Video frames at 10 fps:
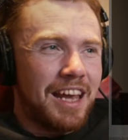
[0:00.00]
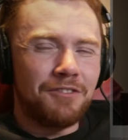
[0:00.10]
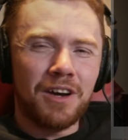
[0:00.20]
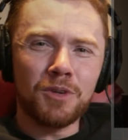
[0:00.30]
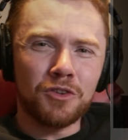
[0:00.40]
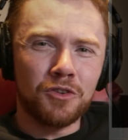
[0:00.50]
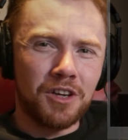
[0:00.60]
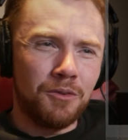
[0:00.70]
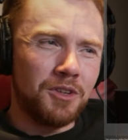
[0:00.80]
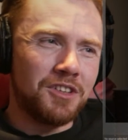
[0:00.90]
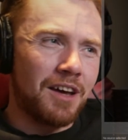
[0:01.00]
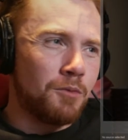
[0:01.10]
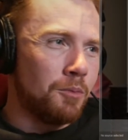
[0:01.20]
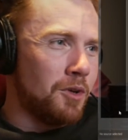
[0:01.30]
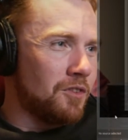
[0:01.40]
And if I'm not talking, we should
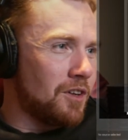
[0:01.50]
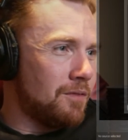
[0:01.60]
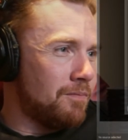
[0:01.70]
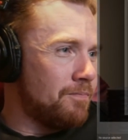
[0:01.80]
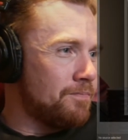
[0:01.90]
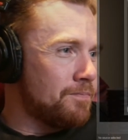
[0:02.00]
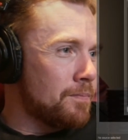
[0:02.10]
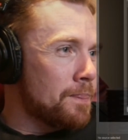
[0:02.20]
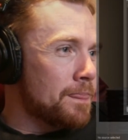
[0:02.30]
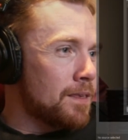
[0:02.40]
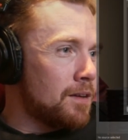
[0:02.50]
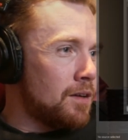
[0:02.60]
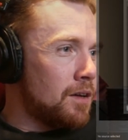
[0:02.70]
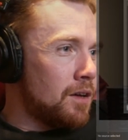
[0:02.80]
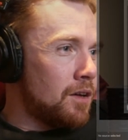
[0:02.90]
have more music.
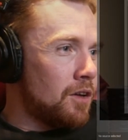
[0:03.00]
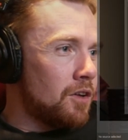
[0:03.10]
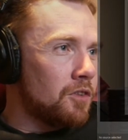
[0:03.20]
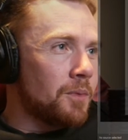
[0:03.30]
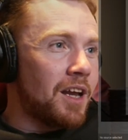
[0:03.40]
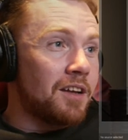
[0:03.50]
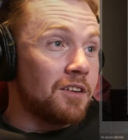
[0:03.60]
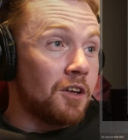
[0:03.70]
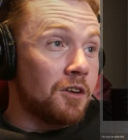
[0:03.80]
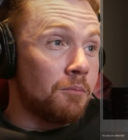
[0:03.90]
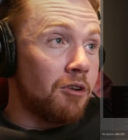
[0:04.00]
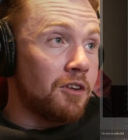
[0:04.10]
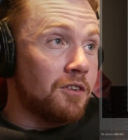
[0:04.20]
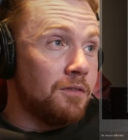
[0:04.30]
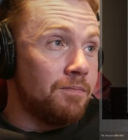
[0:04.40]
So I'm going to add another
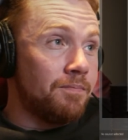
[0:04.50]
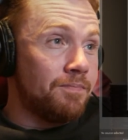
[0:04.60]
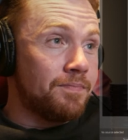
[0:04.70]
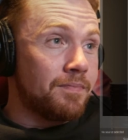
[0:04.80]
compressor.